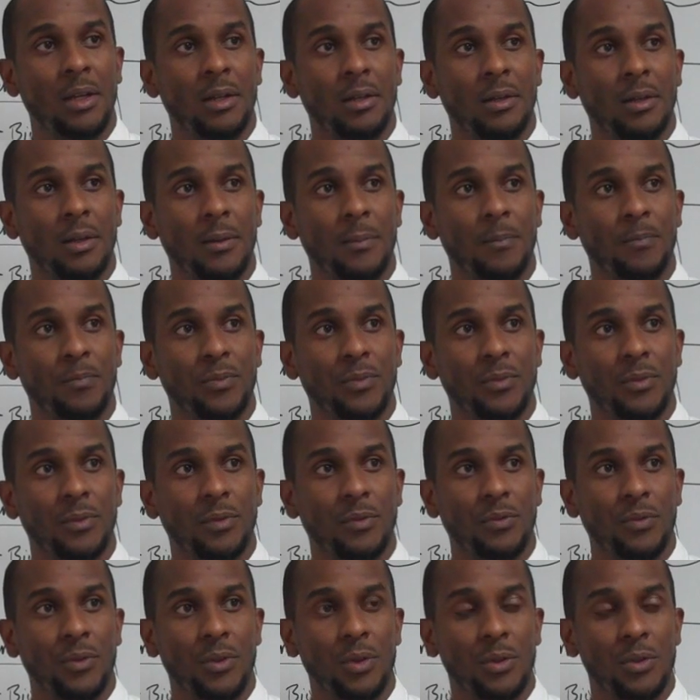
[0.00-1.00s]
Um,
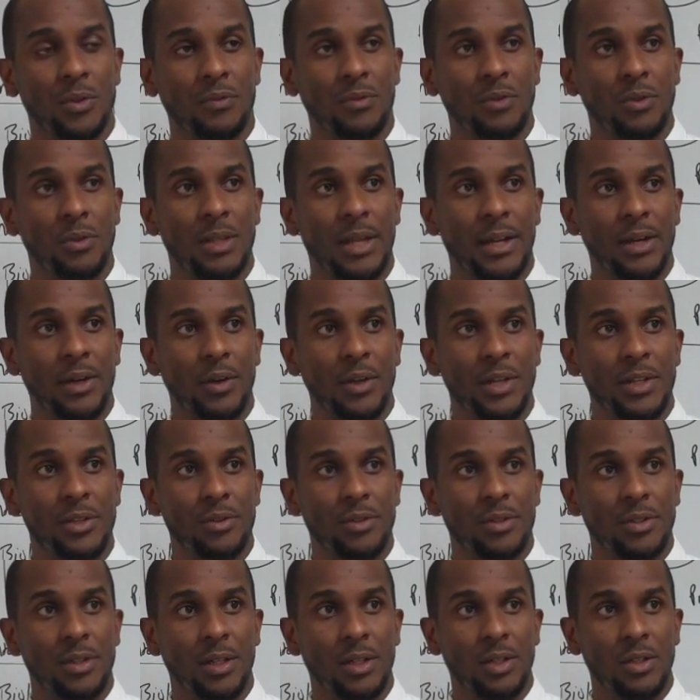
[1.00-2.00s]
for those of you that are
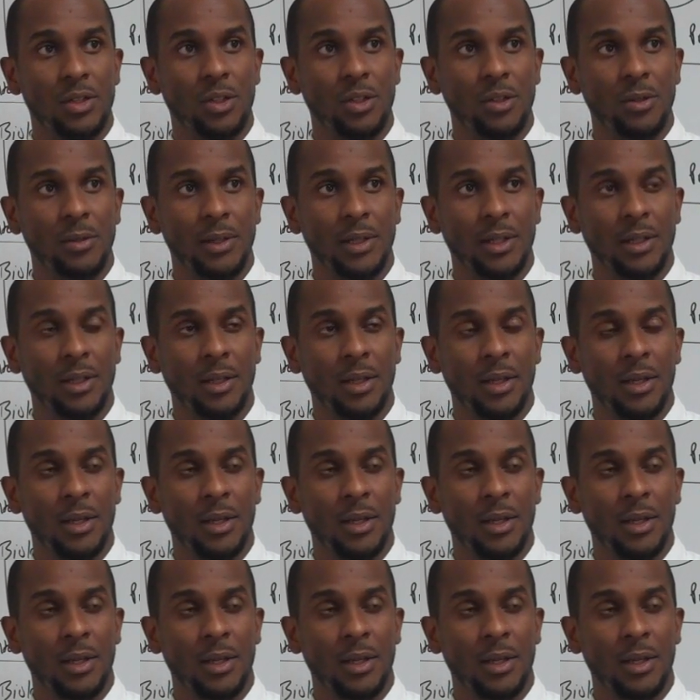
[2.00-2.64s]
interested in doing